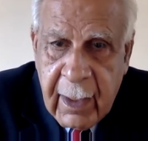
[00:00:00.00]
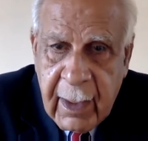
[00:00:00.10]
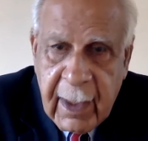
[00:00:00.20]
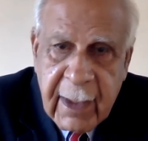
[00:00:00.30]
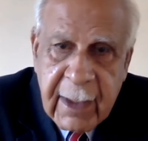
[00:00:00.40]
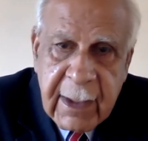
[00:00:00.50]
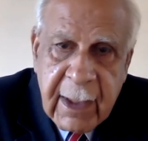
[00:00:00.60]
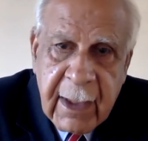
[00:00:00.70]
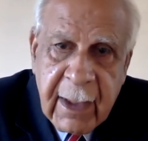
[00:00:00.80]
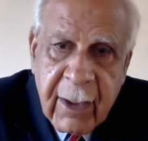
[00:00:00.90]
Let us
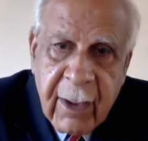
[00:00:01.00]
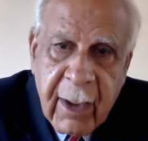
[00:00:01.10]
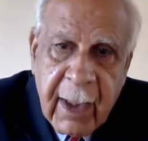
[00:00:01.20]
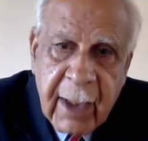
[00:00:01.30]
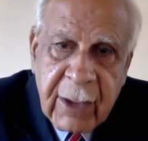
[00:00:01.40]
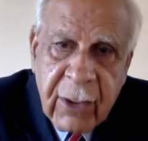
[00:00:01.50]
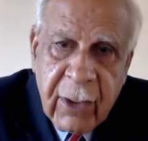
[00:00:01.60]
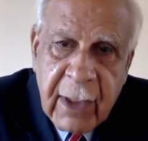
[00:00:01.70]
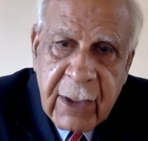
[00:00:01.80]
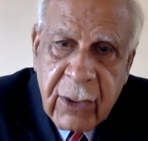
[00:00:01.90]
say that
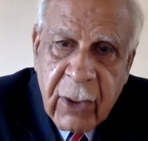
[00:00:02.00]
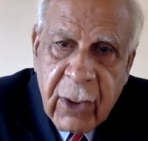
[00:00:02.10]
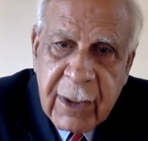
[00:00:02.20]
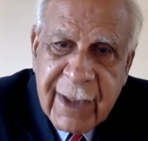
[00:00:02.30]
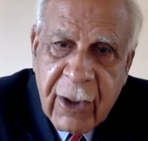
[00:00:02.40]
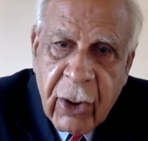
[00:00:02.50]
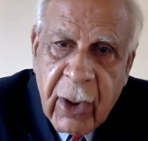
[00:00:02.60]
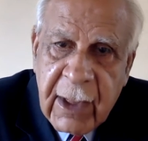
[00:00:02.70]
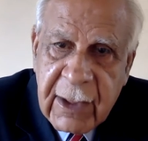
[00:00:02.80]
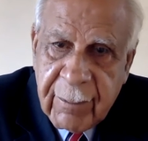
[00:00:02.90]
Exxon has caused an
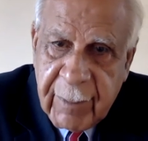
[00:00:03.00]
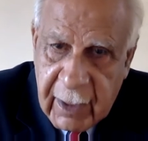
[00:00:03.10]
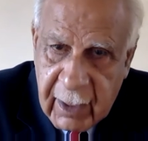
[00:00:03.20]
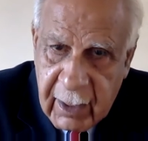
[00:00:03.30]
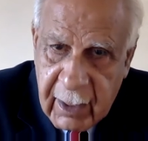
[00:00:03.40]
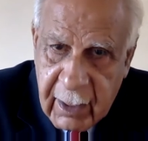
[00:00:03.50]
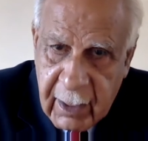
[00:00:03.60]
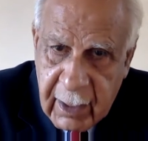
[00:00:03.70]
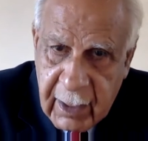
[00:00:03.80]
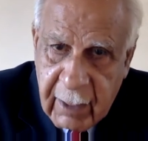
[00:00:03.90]
oil spill
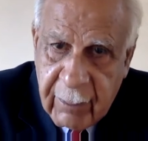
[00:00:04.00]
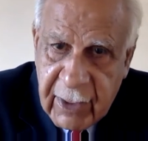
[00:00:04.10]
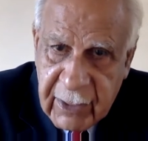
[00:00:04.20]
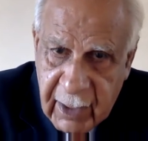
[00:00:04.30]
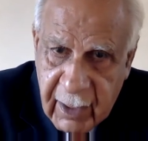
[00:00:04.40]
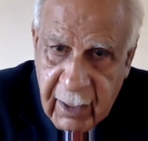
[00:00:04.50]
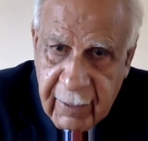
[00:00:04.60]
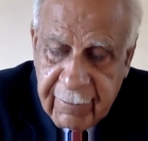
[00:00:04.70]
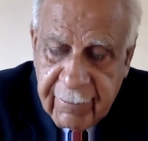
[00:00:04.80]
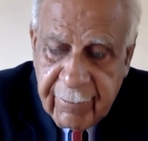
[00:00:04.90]
in Brazil.